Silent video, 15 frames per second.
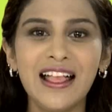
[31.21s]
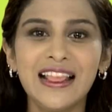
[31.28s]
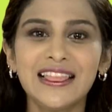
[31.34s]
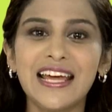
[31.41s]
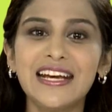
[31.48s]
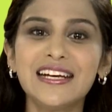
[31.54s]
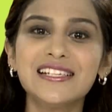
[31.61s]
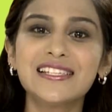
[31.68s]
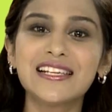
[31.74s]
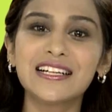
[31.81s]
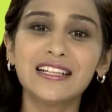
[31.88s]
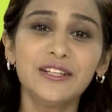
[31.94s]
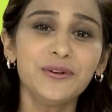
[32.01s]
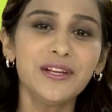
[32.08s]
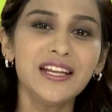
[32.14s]
that it is
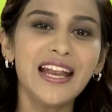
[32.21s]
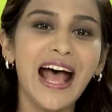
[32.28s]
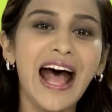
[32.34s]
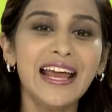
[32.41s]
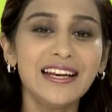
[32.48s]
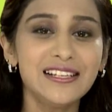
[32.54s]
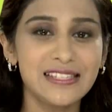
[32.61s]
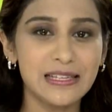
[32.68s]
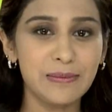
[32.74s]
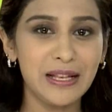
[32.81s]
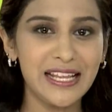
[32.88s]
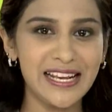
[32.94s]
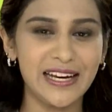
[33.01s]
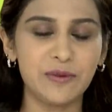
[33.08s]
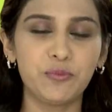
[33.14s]
included and
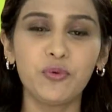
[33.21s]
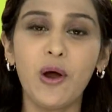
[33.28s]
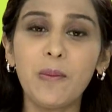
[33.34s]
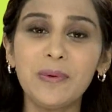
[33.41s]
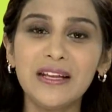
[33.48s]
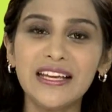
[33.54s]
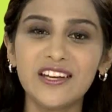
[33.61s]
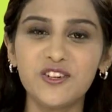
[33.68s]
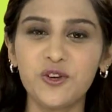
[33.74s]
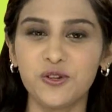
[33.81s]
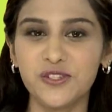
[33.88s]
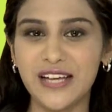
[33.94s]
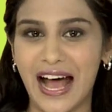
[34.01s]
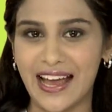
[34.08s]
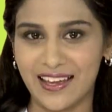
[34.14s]
assimilated properly in your
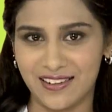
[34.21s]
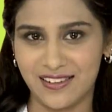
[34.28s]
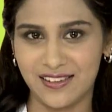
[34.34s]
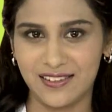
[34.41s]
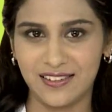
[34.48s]
diet.